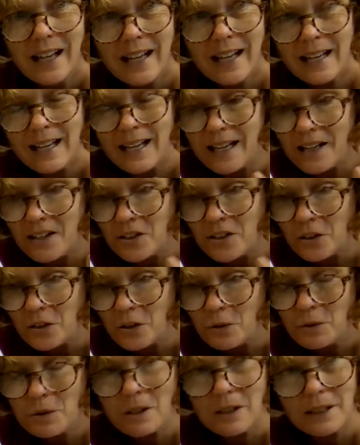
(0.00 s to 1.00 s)
and
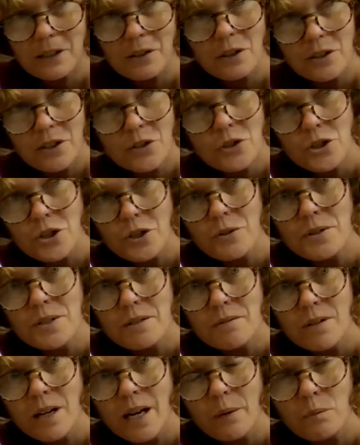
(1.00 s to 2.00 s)
you choose
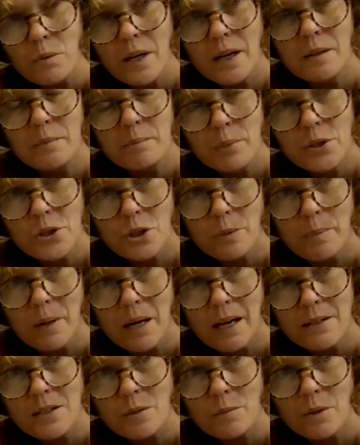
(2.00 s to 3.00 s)
the right one, put your
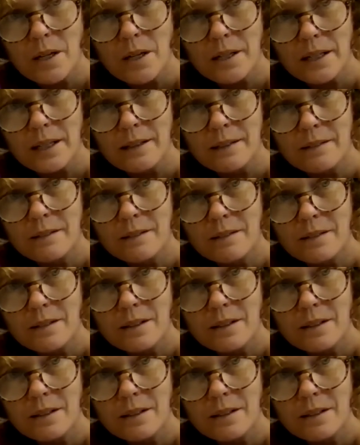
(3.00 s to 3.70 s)
password in.